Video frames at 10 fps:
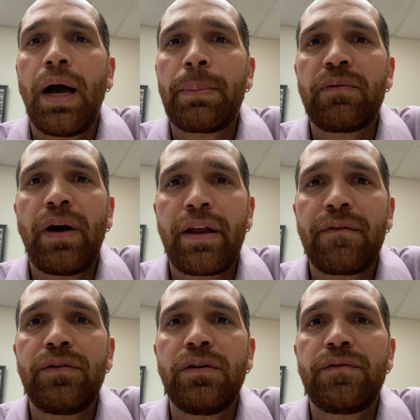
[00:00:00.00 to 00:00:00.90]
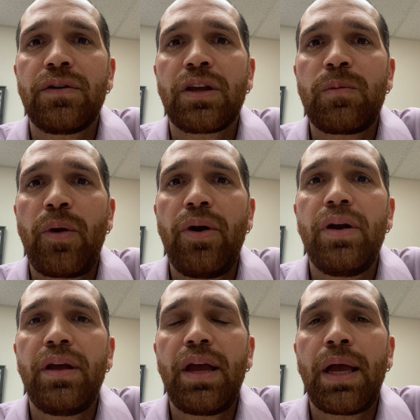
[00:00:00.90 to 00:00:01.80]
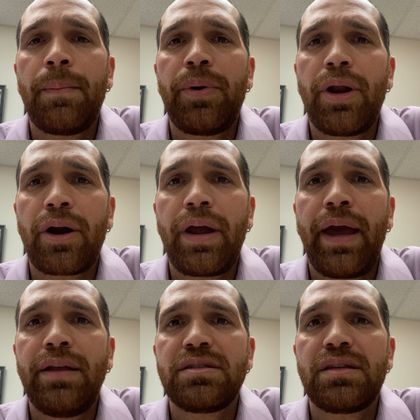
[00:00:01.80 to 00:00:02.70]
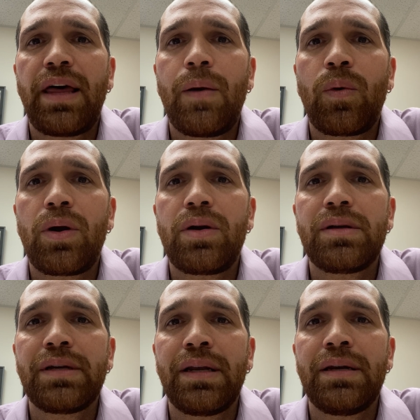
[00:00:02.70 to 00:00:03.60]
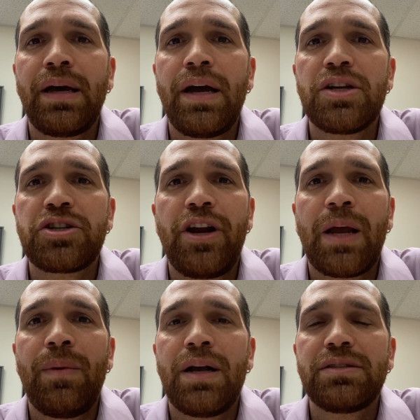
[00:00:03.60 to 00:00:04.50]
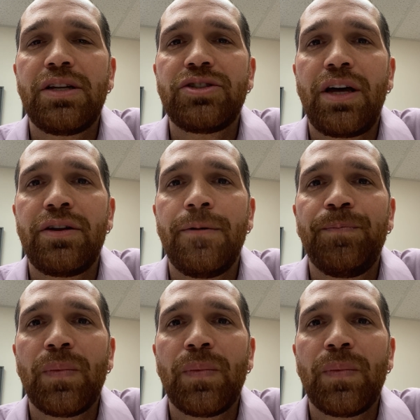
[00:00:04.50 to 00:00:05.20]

providing food for the community and putting our hands to that work and sharing amongst each other.